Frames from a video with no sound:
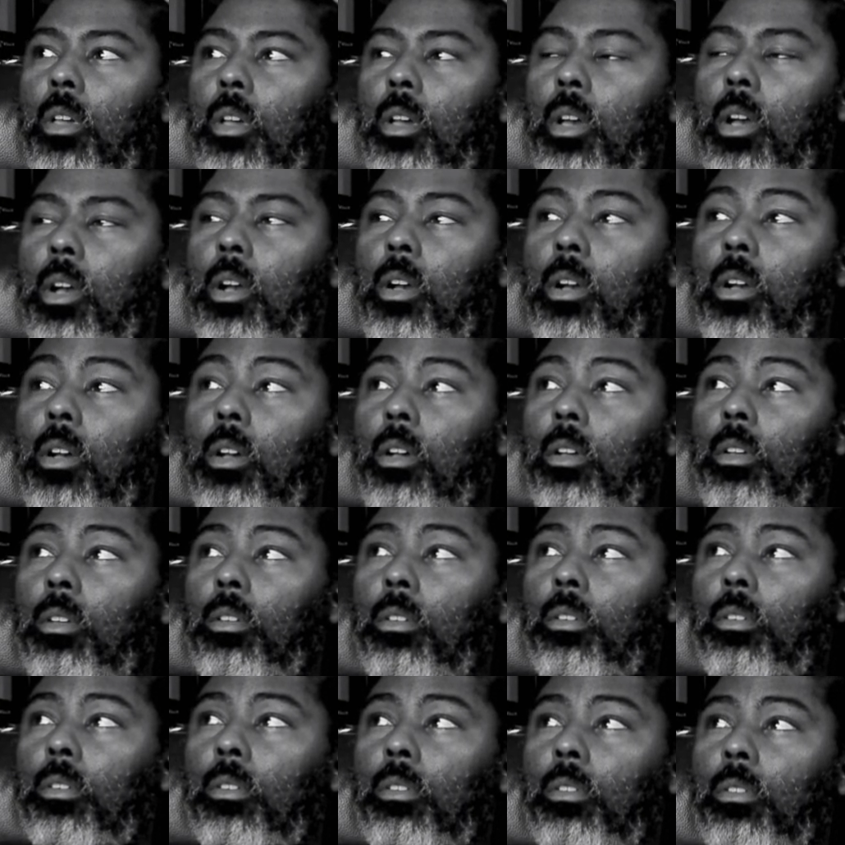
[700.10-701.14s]
I
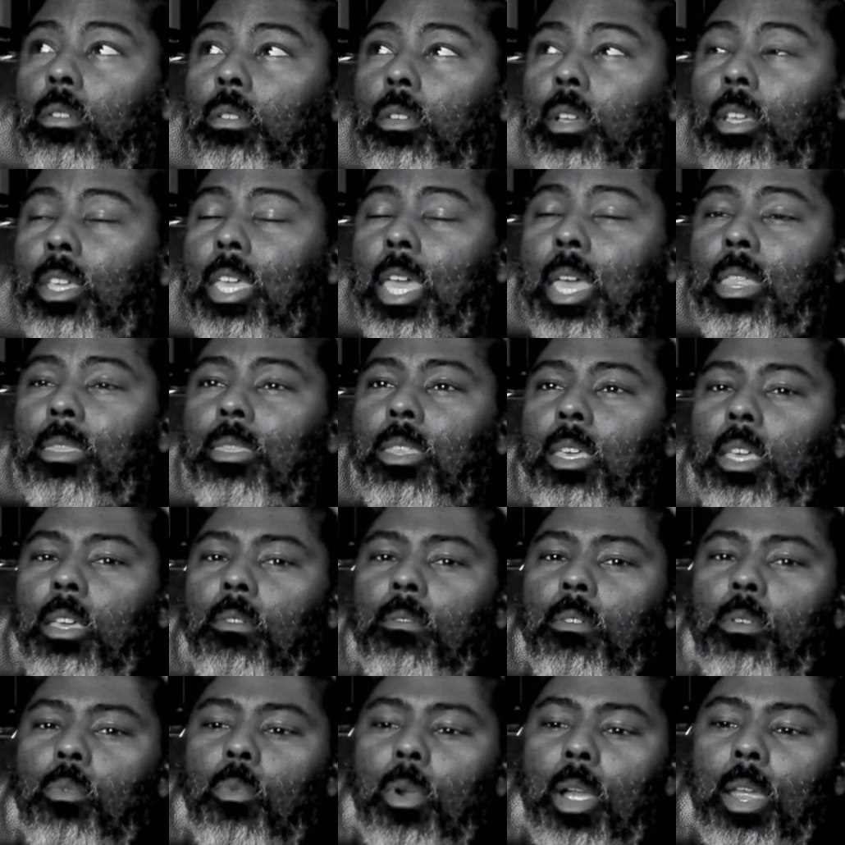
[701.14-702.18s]
can't think of
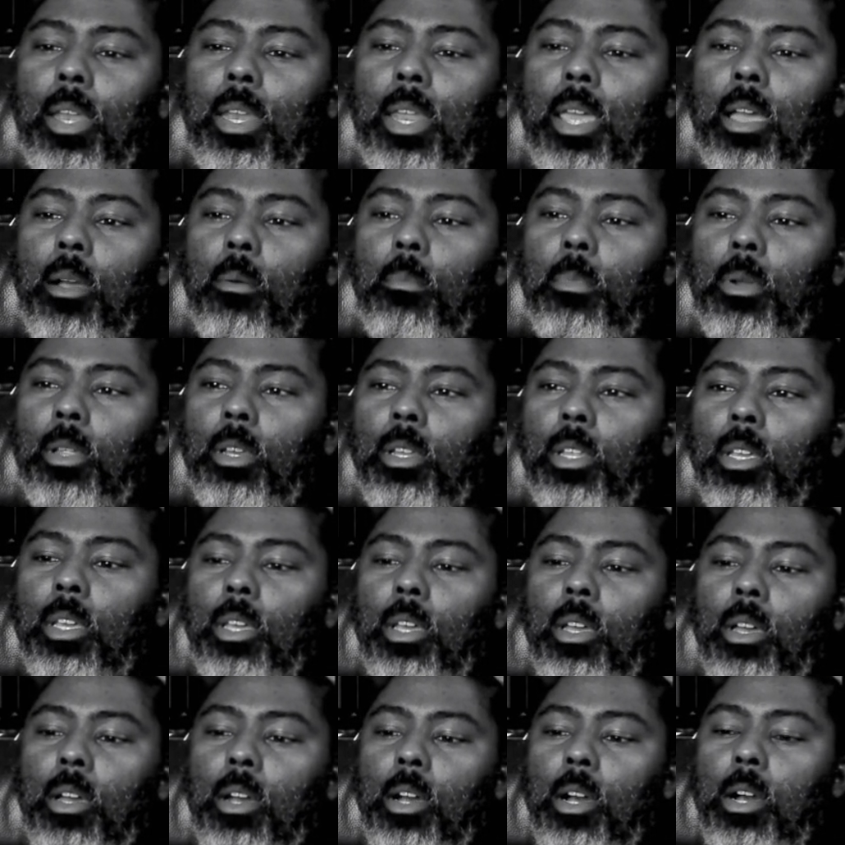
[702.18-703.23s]
it right now, but
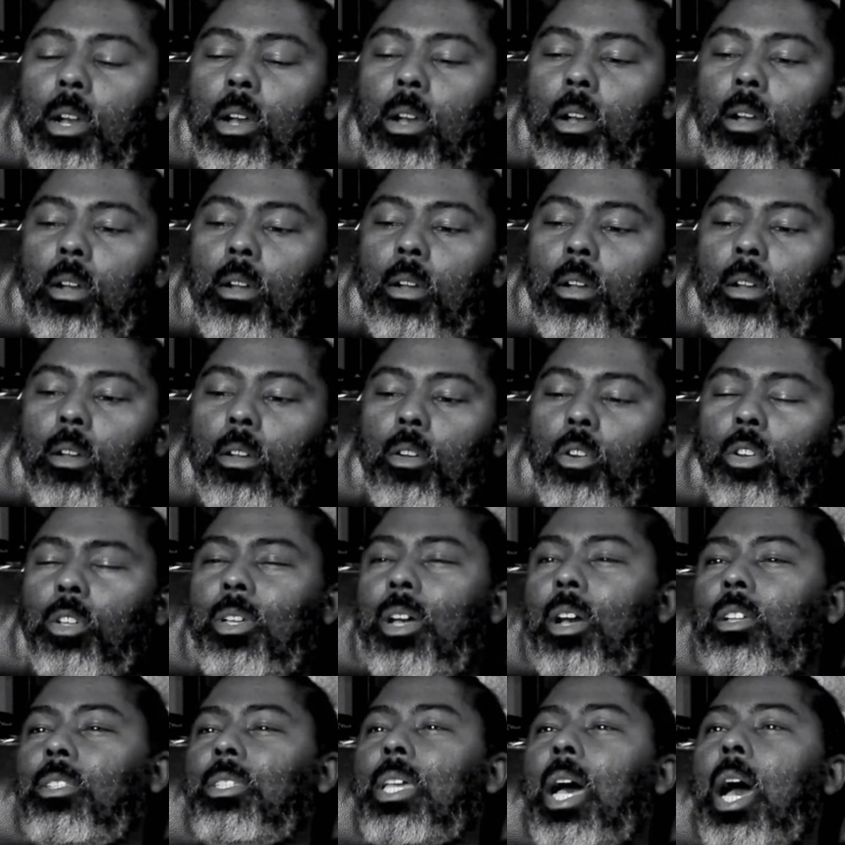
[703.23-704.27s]

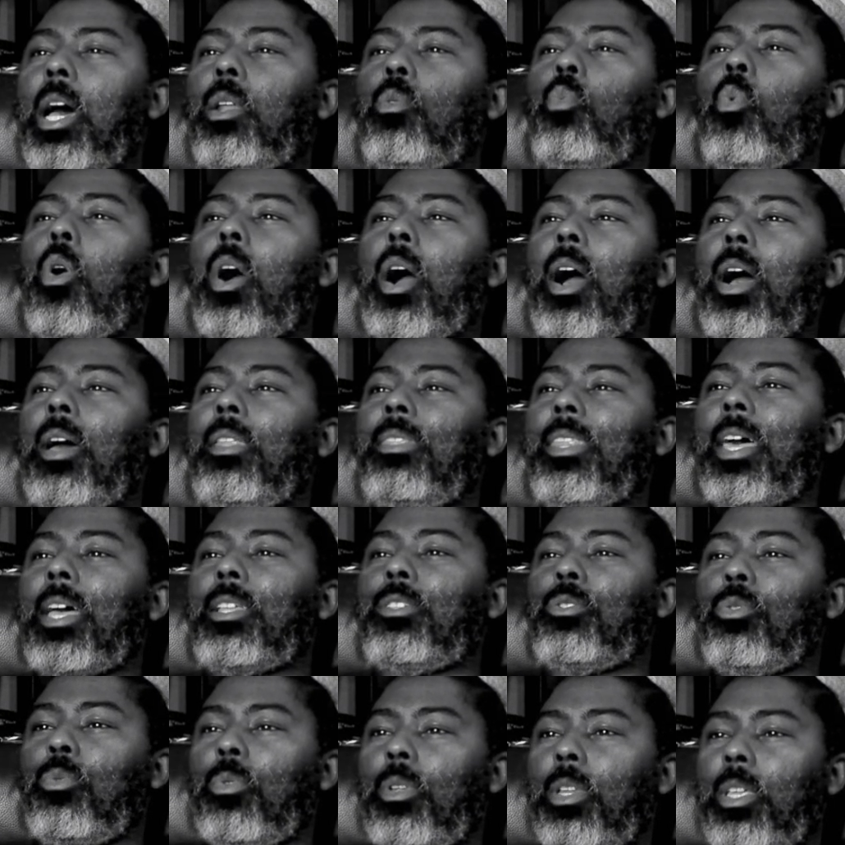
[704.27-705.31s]
a Don Juan, that's
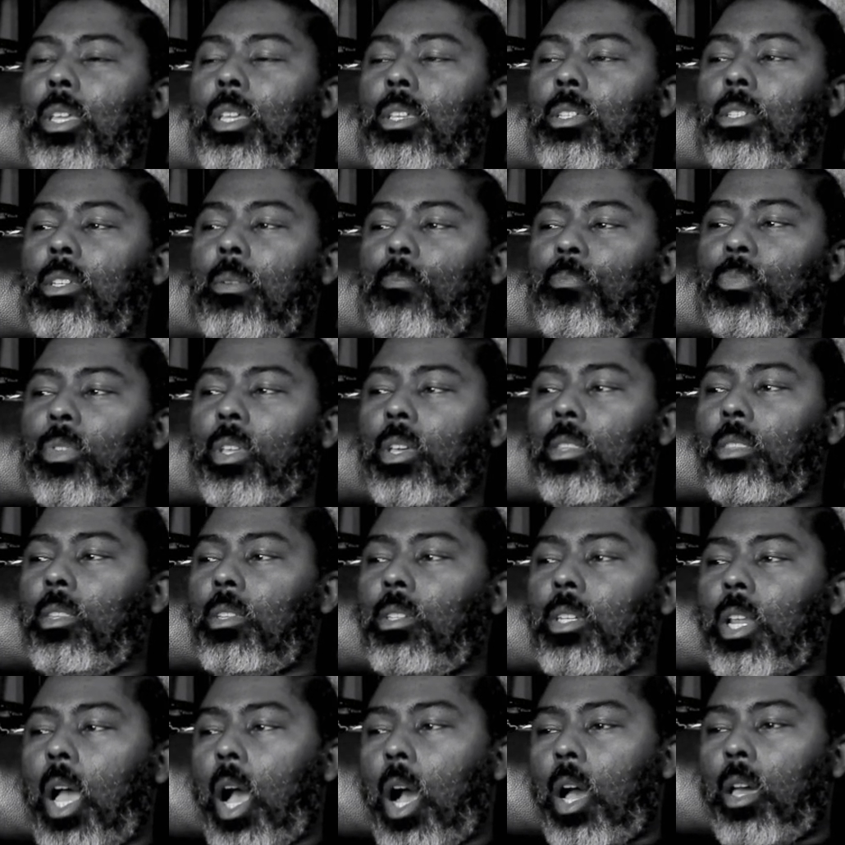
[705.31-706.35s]
who it is. The
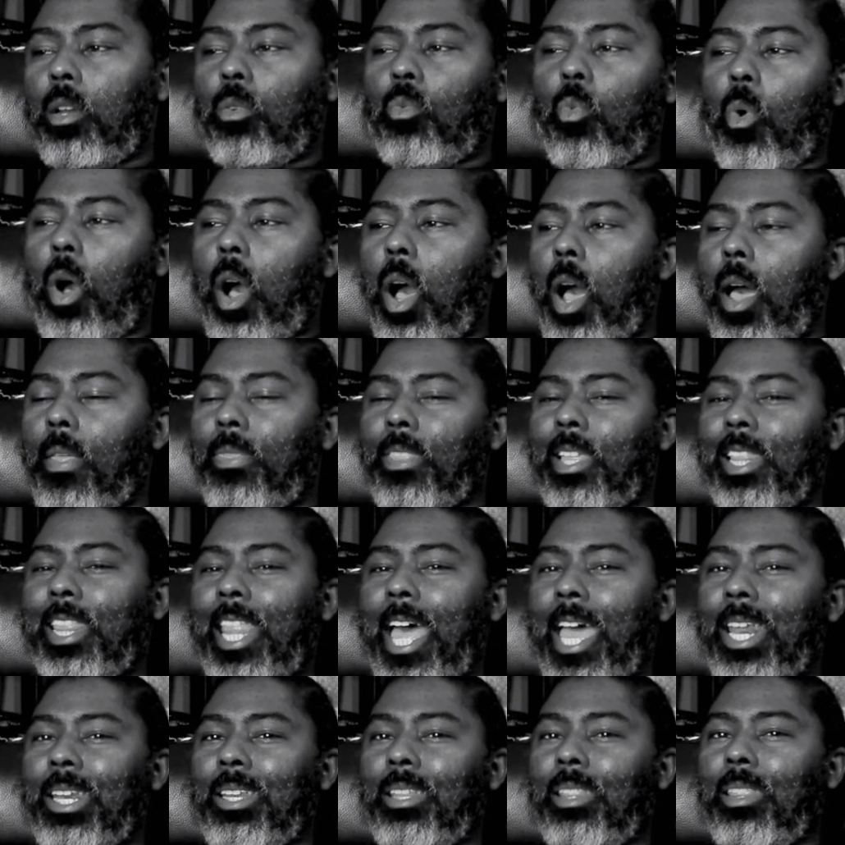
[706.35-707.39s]
Don Juan, the
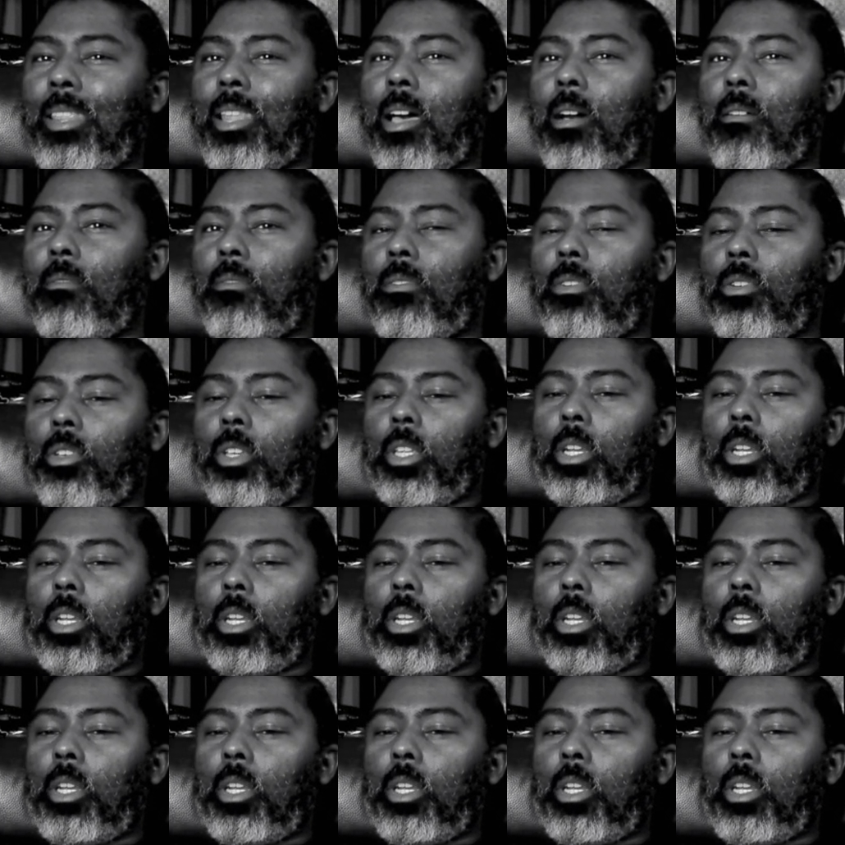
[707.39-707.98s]
Latin lover.